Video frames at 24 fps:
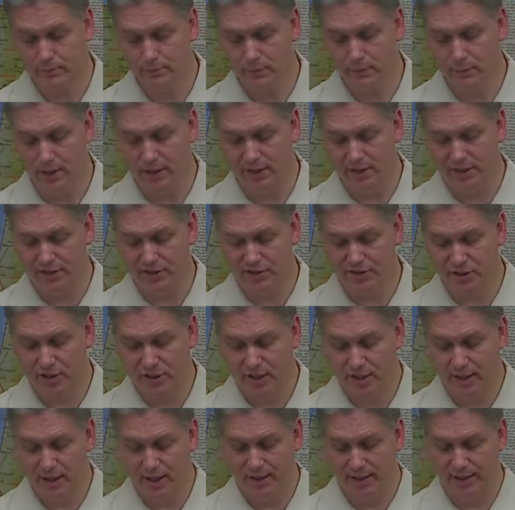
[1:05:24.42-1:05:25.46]
And it's
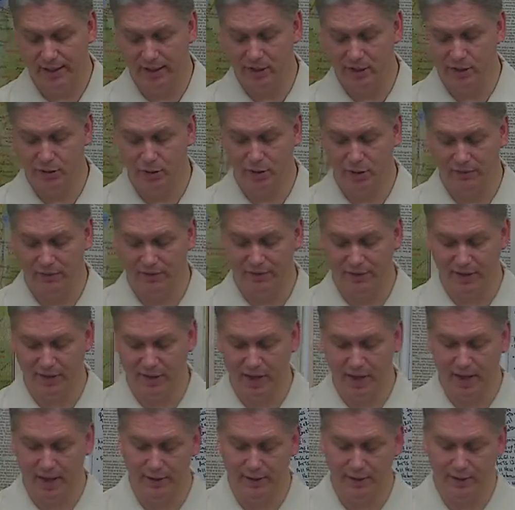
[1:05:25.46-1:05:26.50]
an angel of the
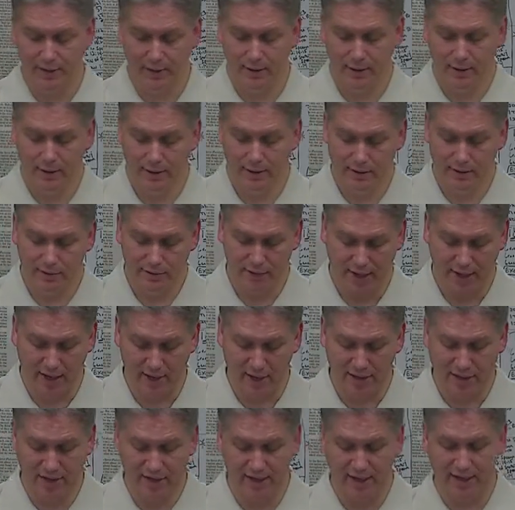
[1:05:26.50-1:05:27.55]
God not
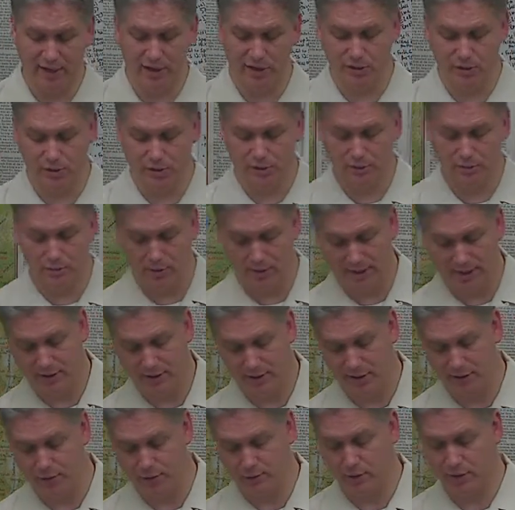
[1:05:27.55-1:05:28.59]
the angel, like
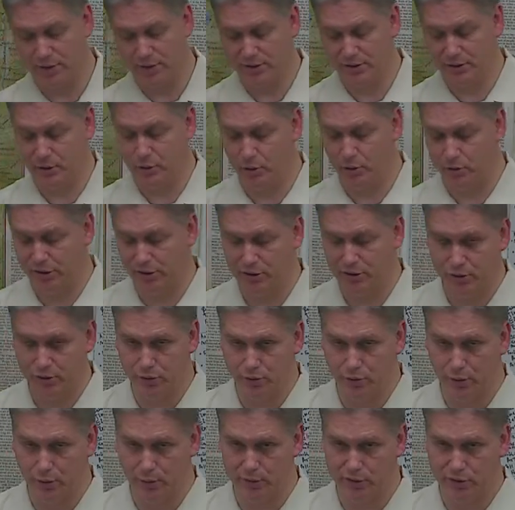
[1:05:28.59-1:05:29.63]
as, as according to
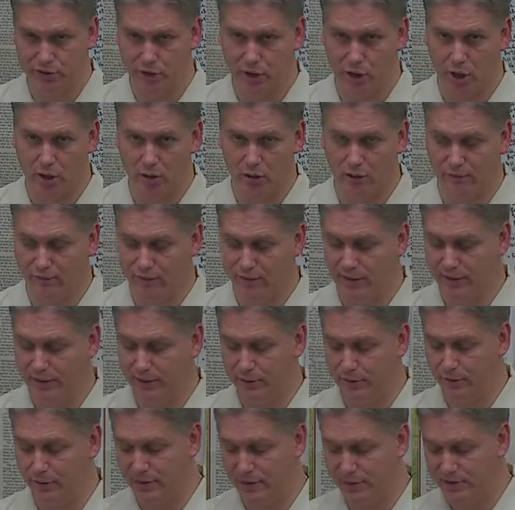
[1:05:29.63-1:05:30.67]
what we saw over in
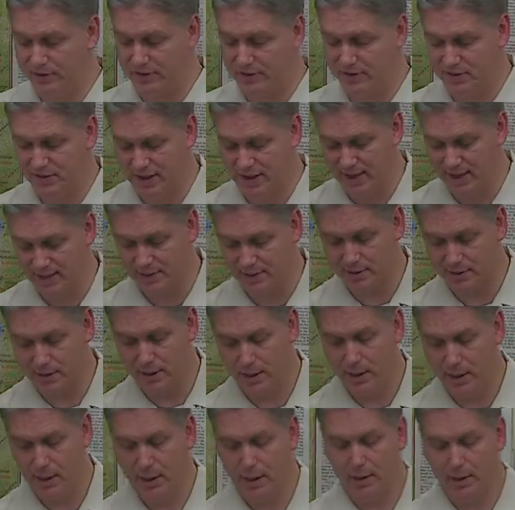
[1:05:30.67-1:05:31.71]
Cornelius' case,
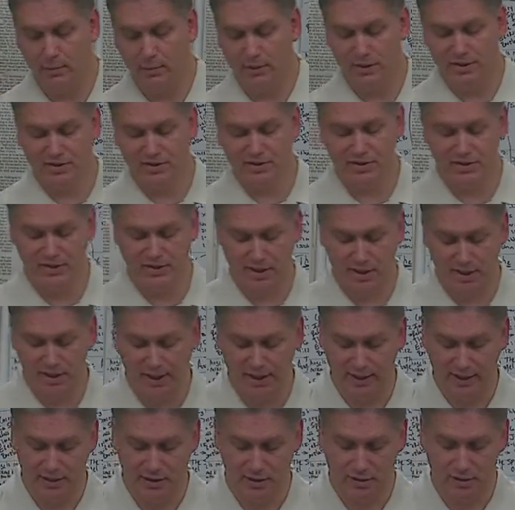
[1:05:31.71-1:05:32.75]
but this is an
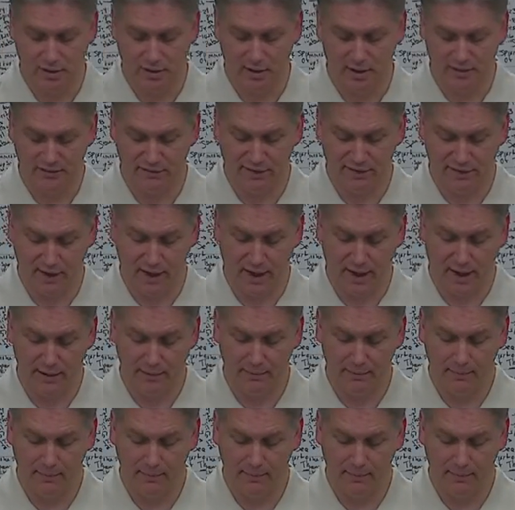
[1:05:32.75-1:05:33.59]
angel of the God.